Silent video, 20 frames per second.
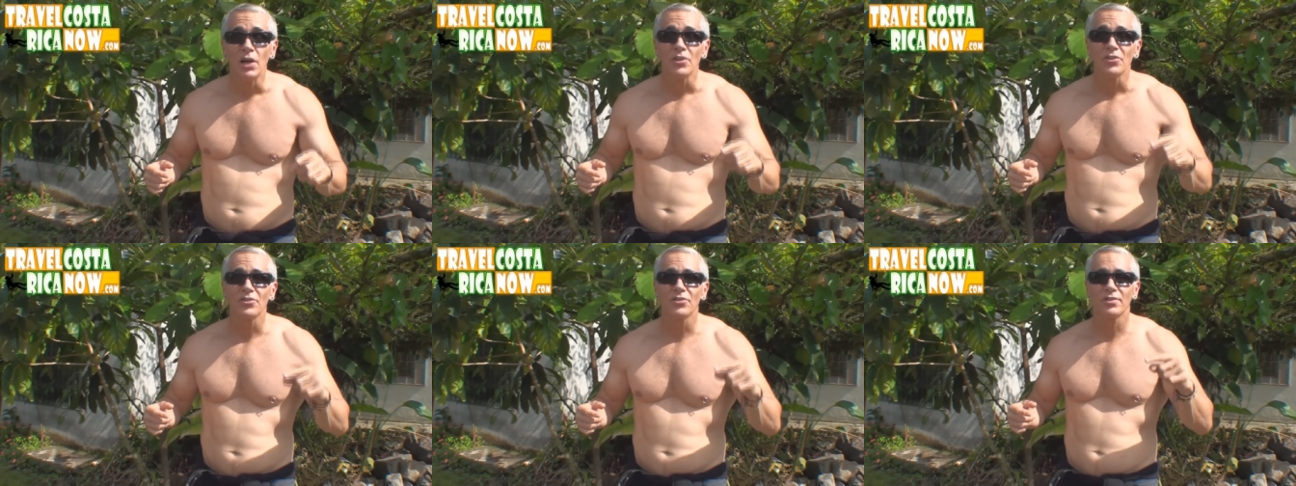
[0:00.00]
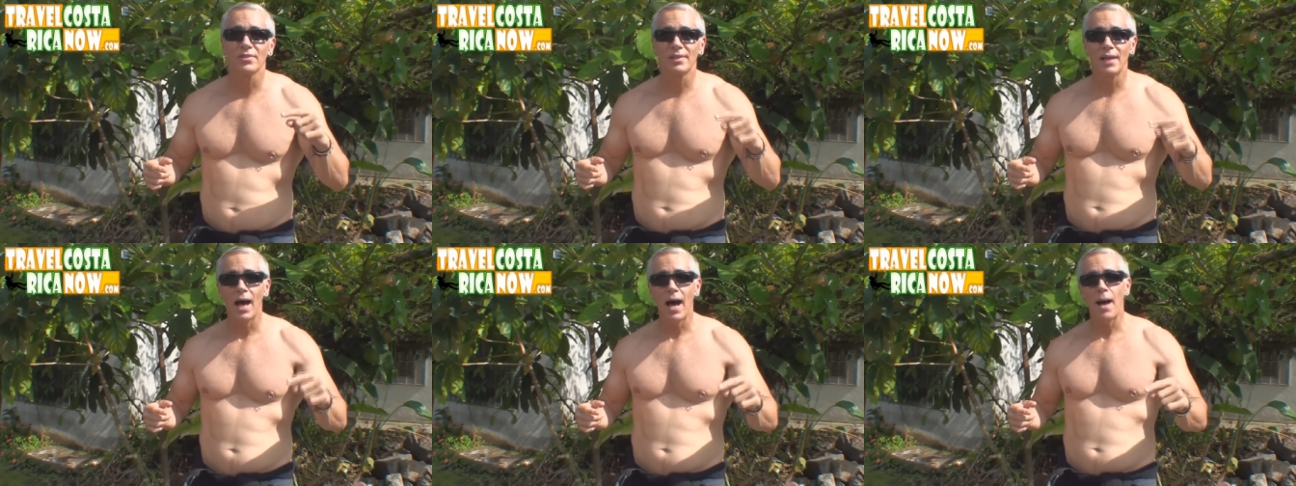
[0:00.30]

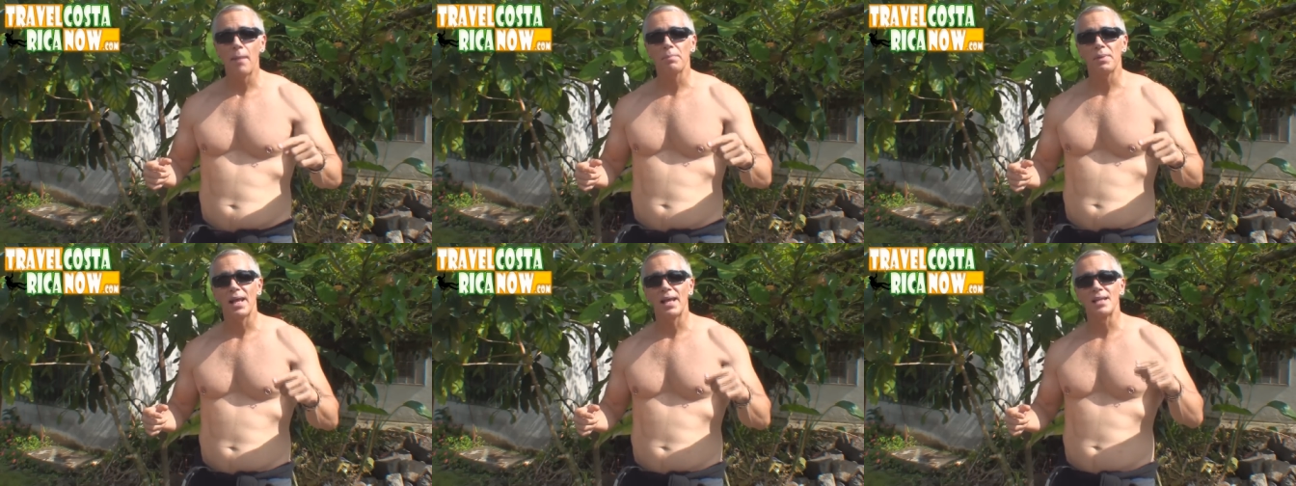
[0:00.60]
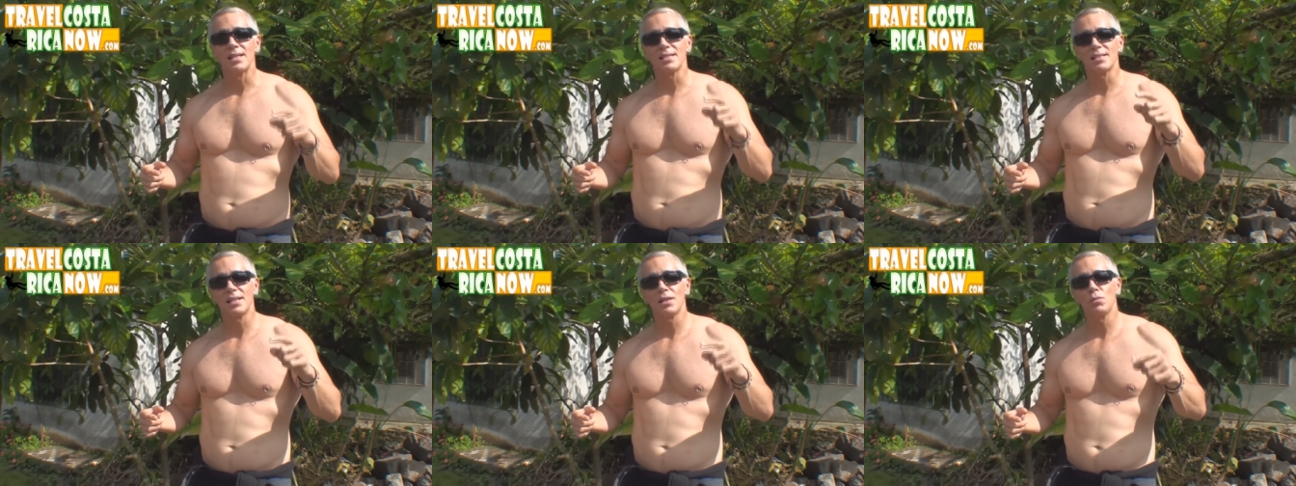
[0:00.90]
stopped
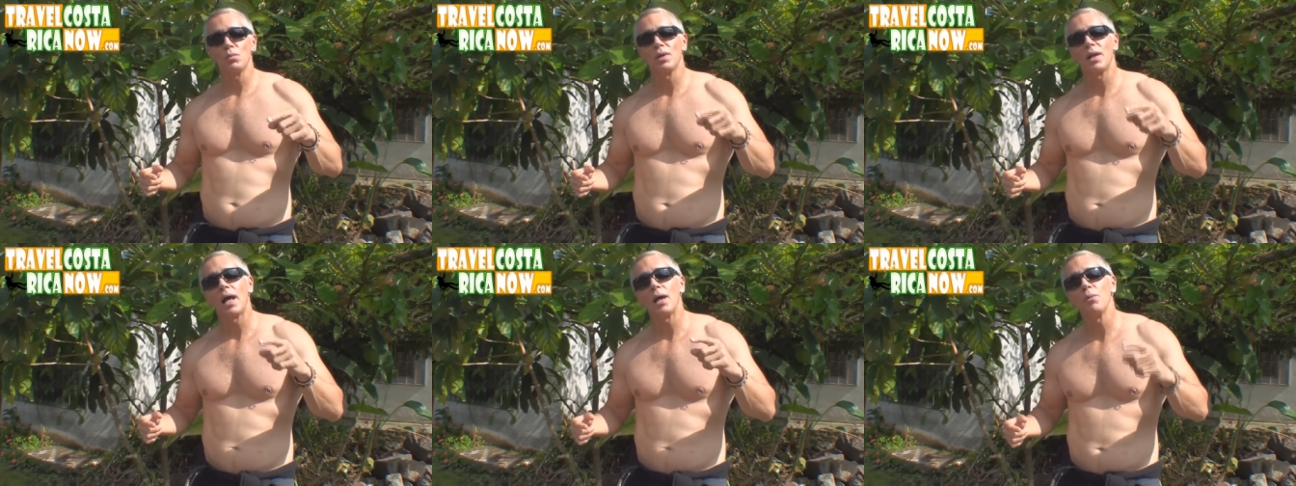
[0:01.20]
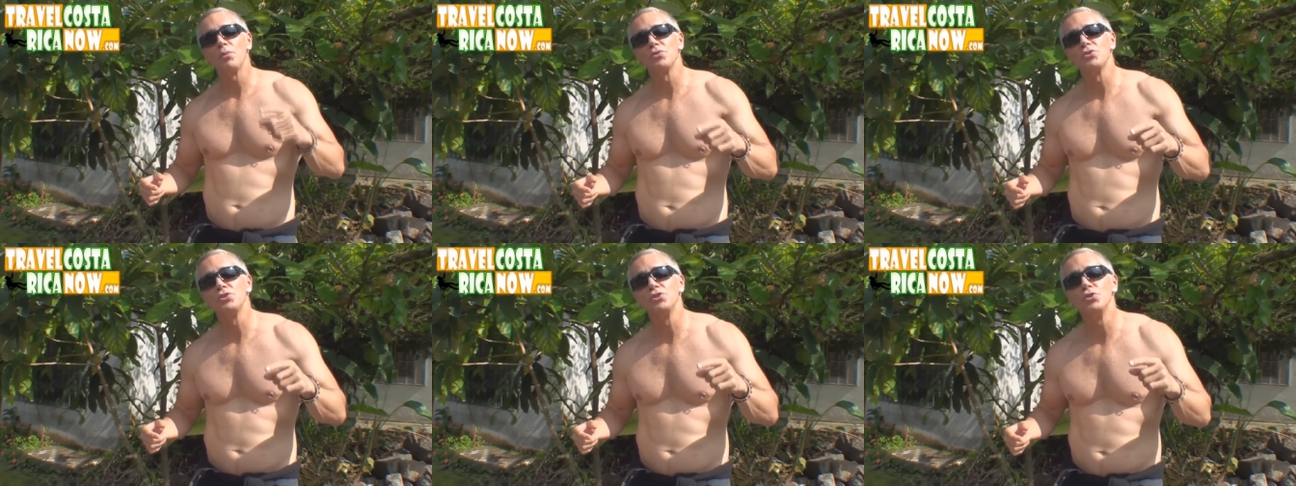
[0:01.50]
and said what I
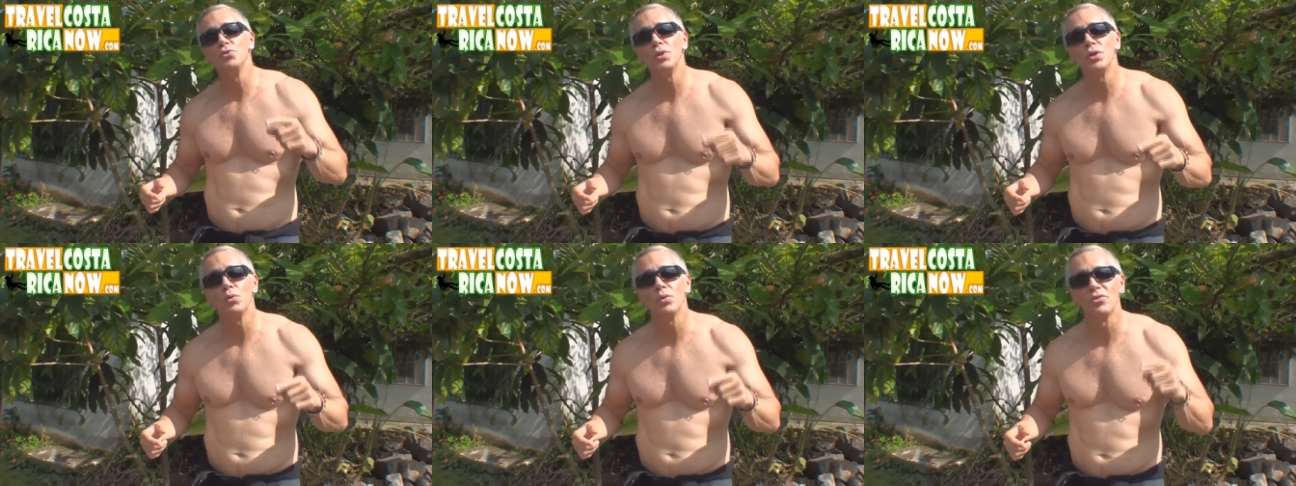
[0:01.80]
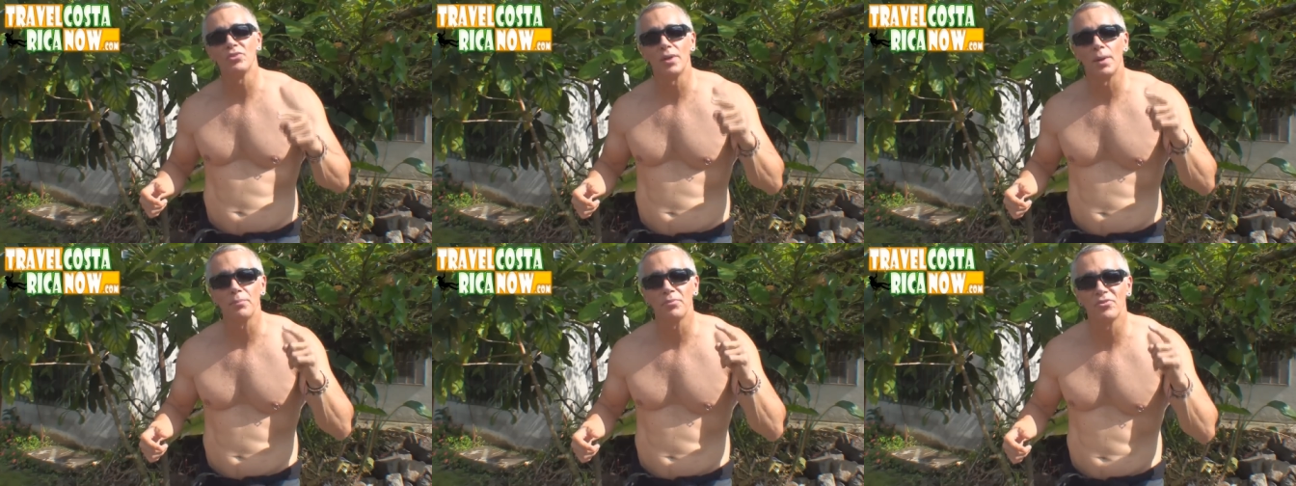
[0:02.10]
was doing
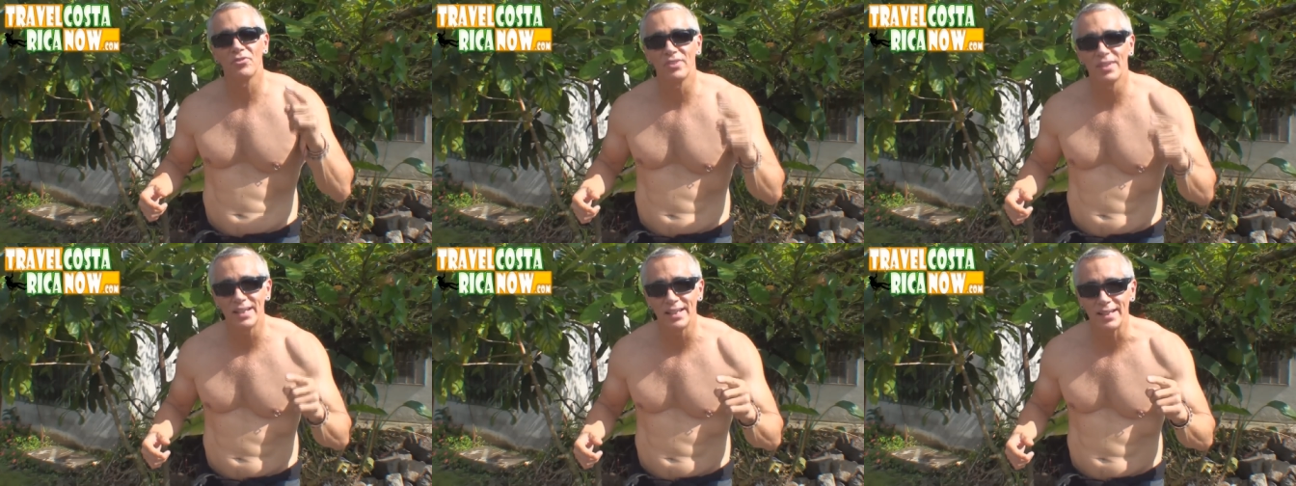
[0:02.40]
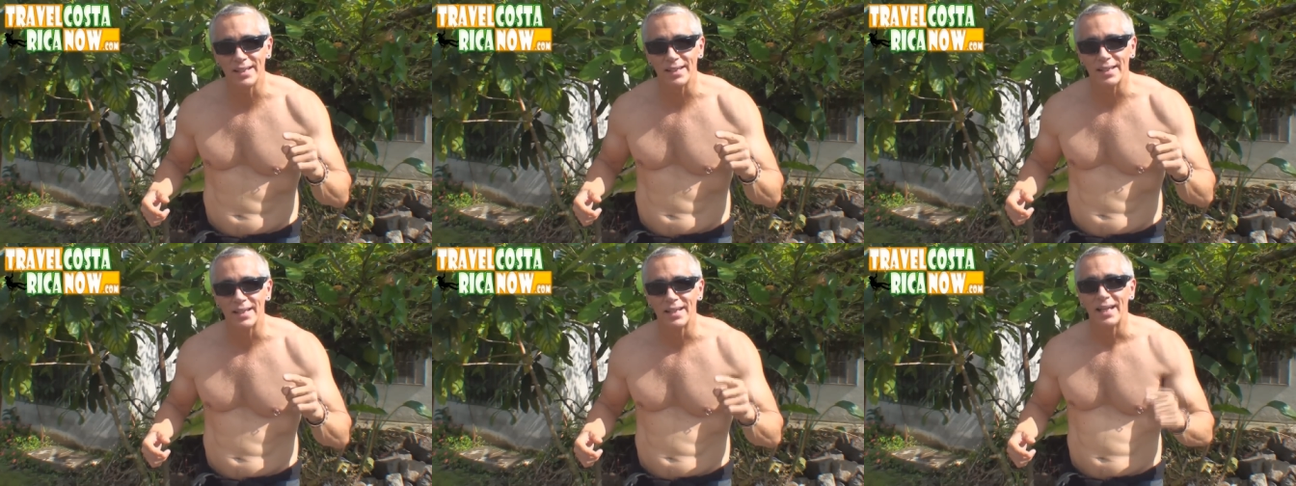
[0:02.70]
was
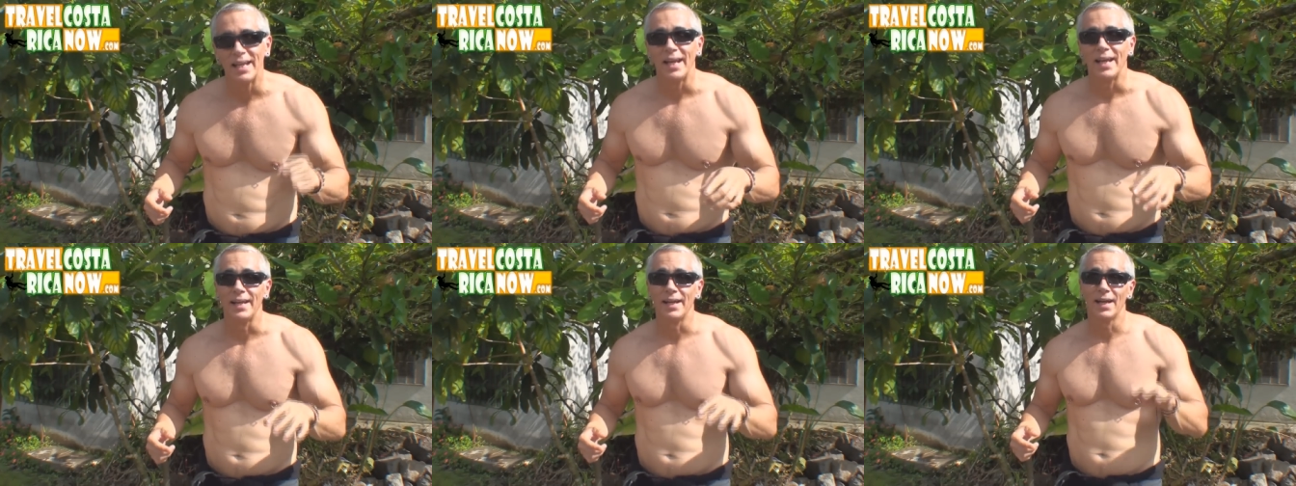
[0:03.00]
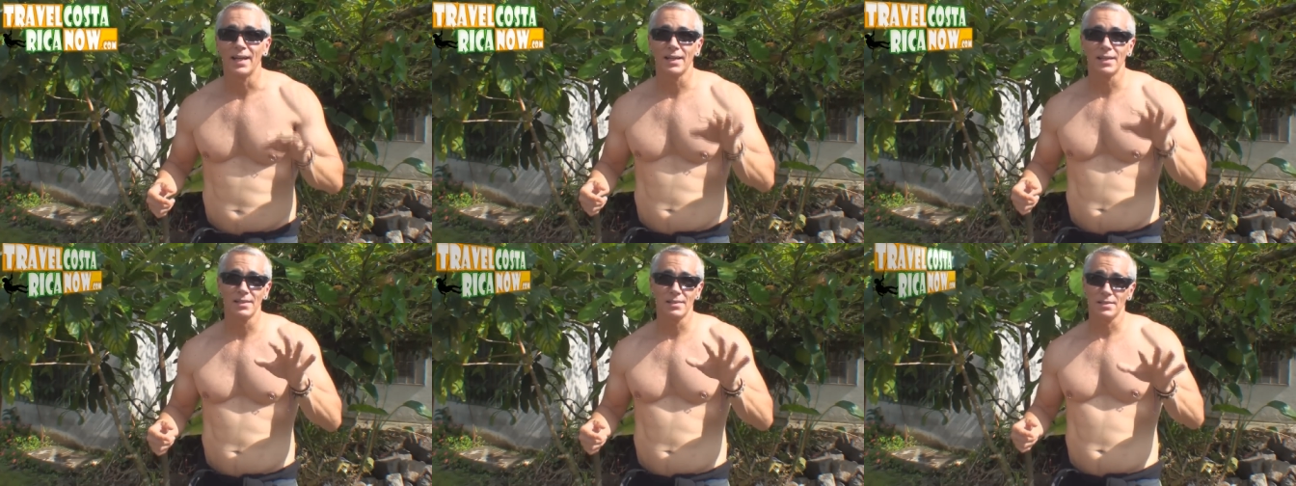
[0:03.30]
obscene. And
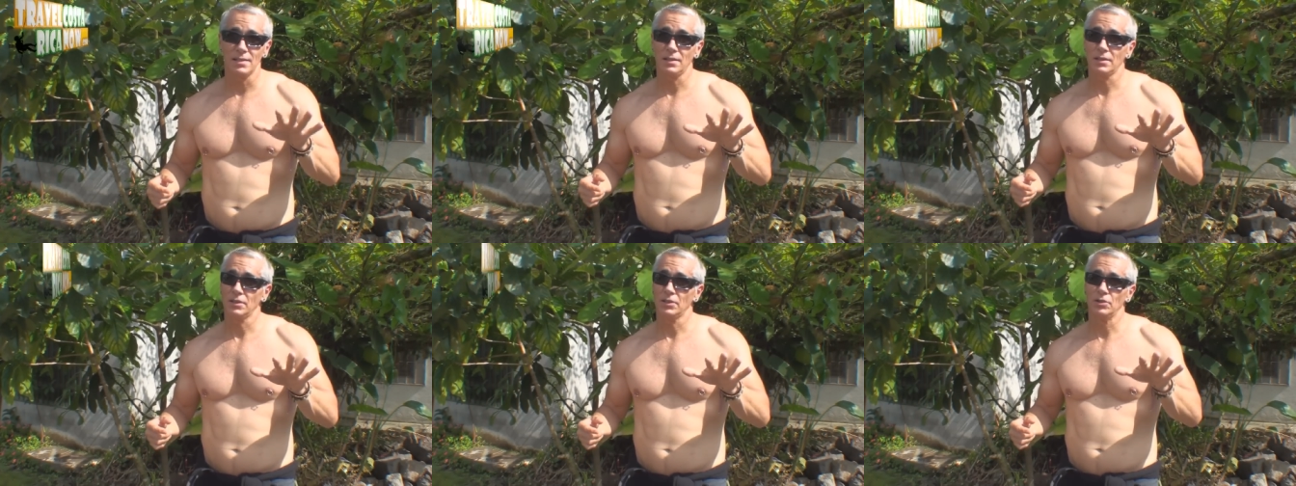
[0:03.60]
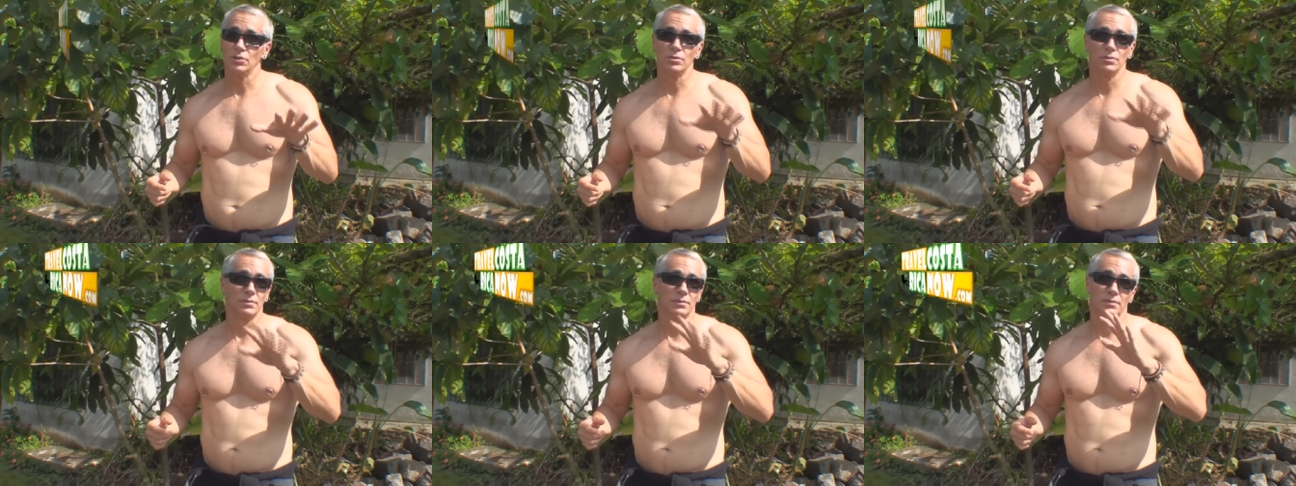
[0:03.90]
I can tell
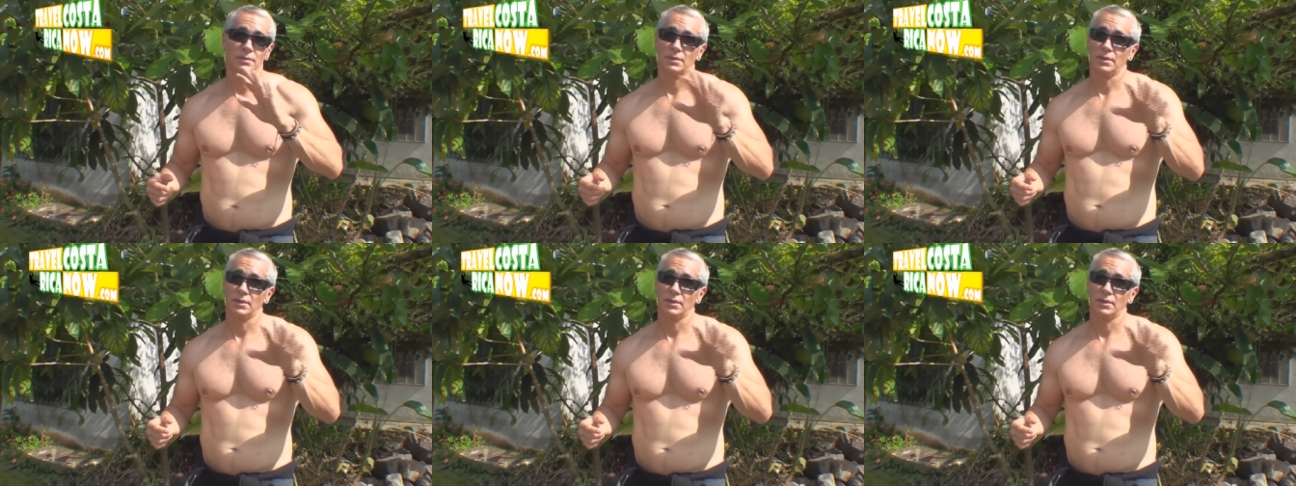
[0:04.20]
you,